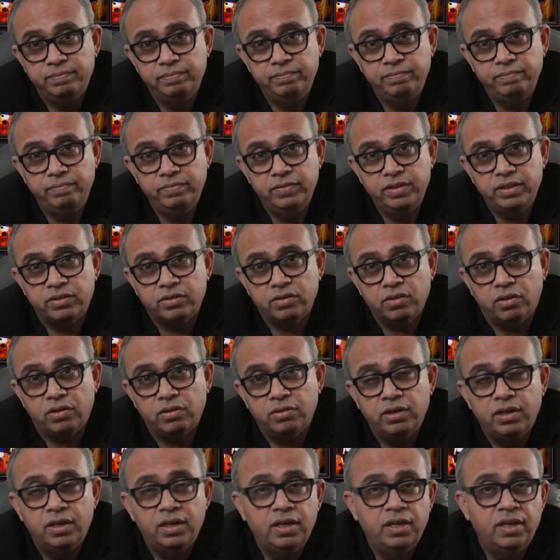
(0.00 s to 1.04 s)
So,
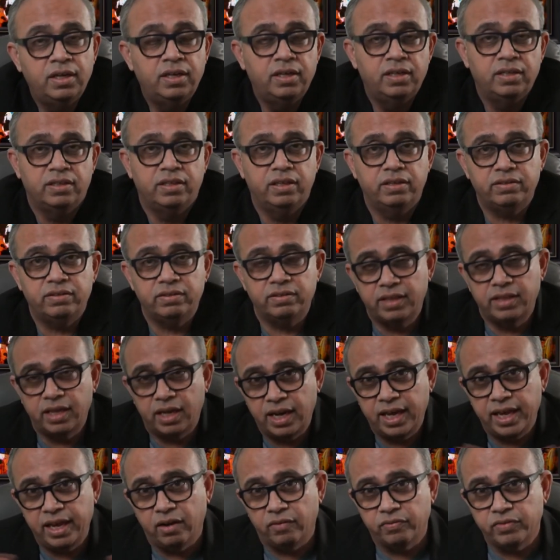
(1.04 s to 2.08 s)
this is the
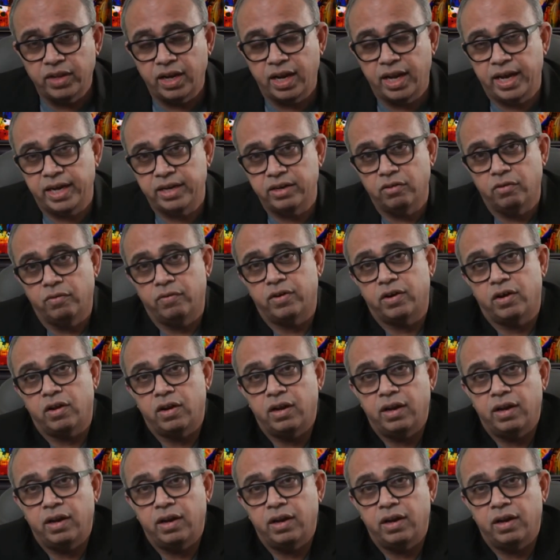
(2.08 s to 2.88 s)
lay of the land overall.